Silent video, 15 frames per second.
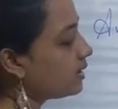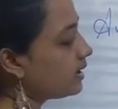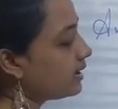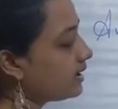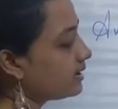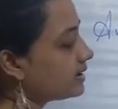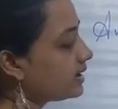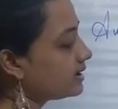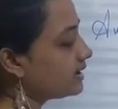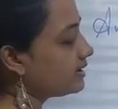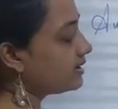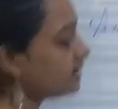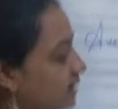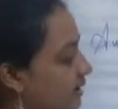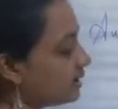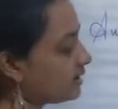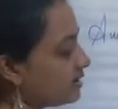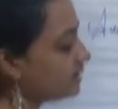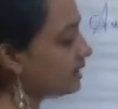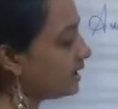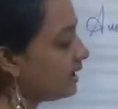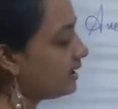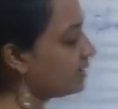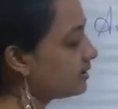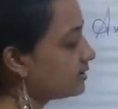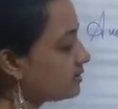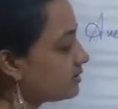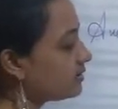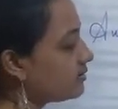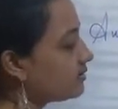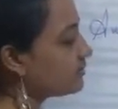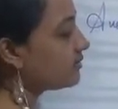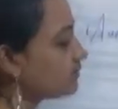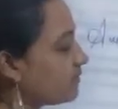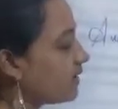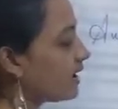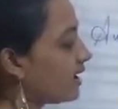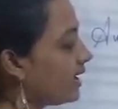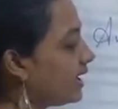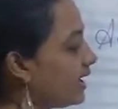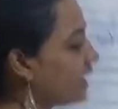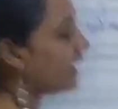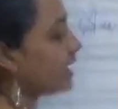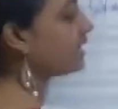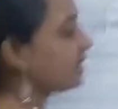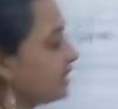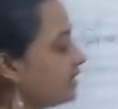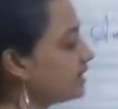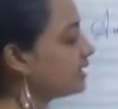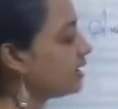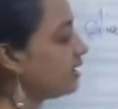Again I can take 5 8s